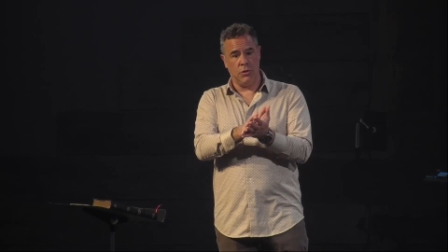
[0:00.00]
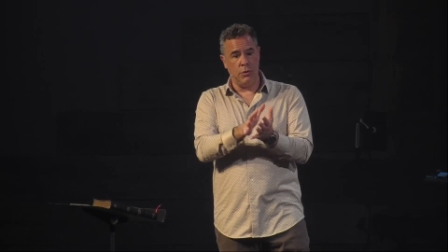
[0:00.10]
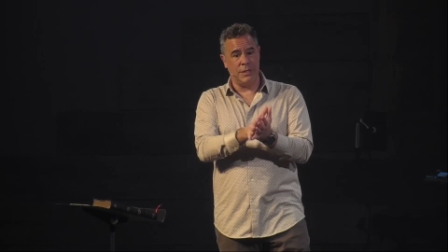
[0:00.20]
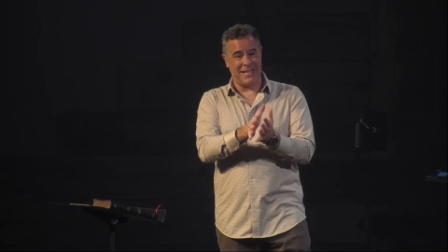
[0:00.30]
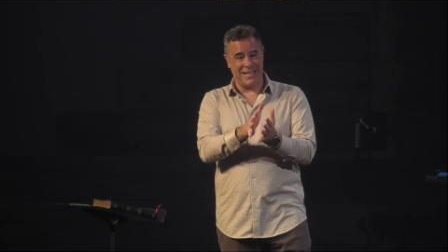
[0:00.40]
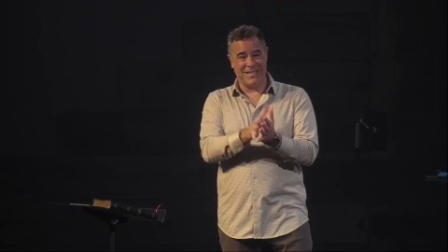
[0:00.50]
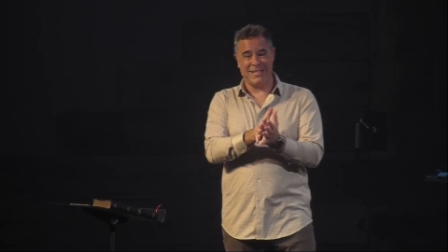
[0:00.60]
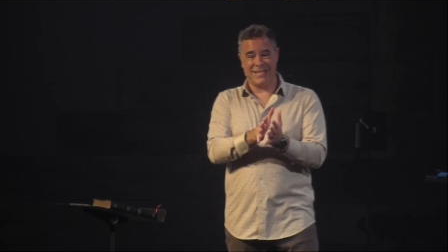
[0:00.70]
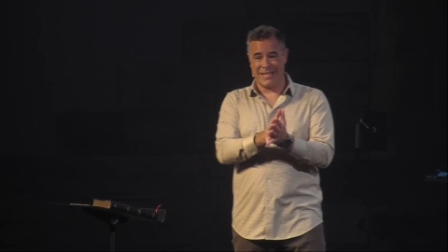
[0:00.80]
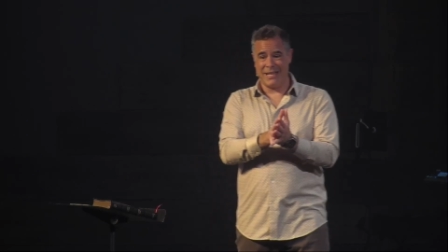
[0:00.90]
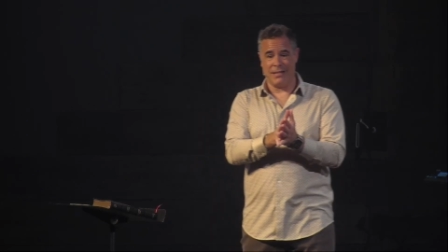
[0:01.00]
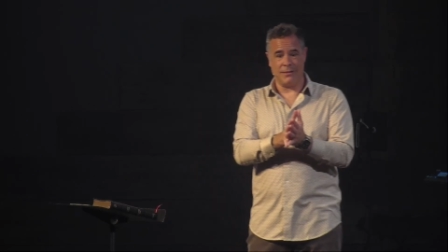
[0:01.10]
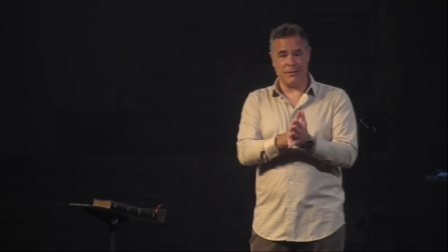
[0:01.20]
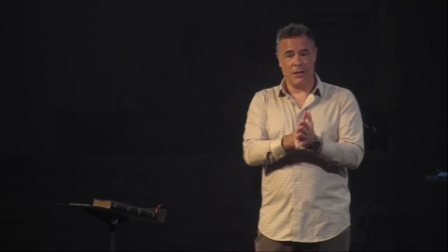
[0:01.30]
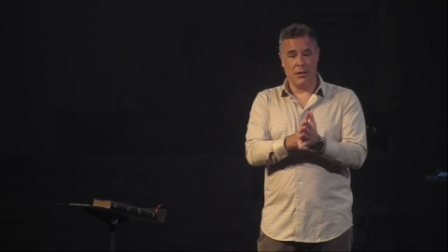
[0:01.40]
who is in
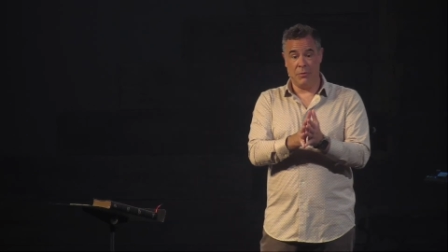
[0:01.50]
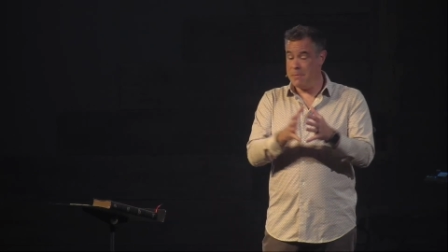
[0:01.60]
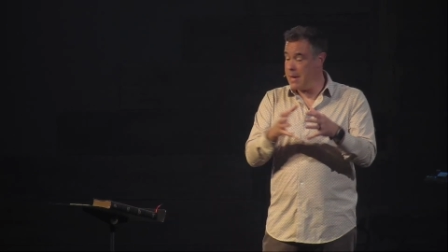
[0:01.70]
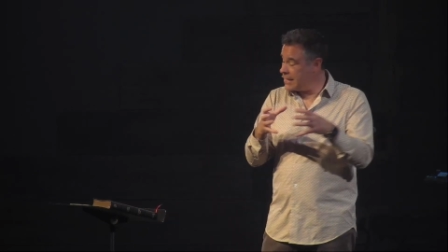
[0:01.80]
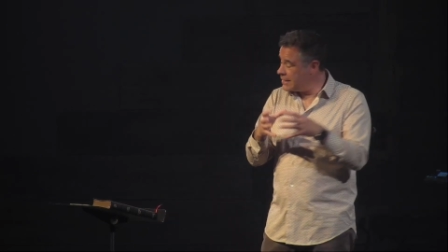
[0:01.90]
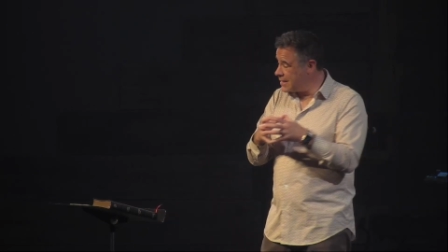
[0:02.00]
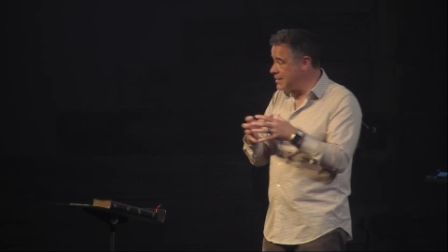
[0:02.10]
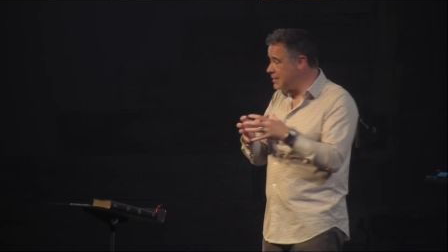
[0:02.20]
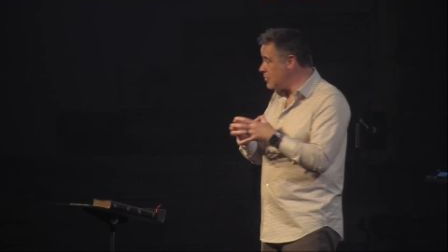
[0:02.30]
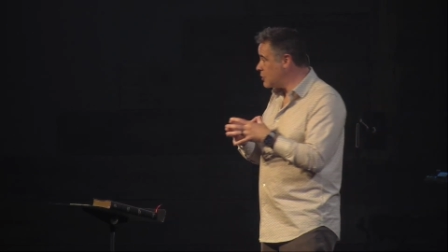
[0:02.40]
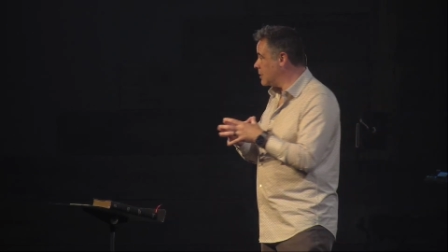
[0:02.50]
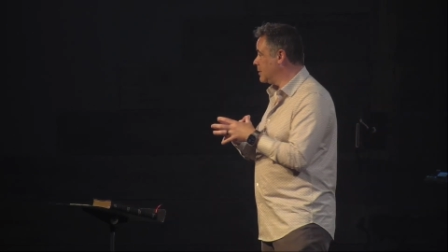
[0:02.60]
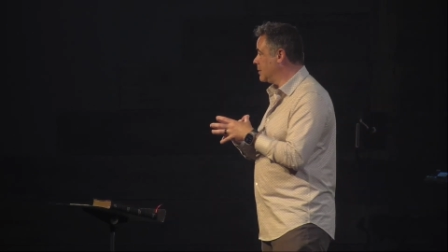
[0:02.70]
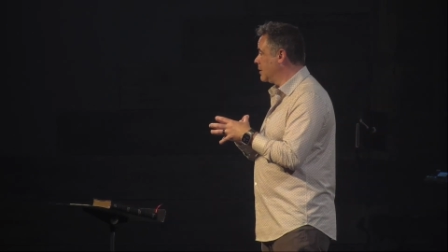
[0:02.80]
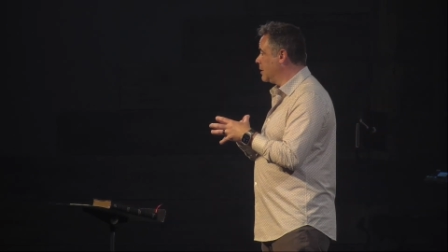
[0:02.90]
sin. We make a decision.